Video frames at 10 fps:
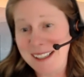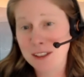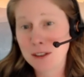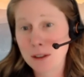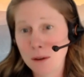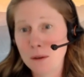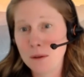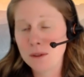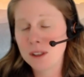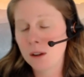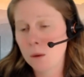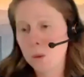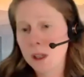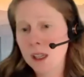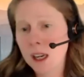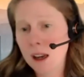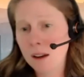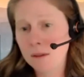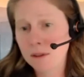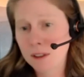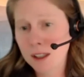So, we have,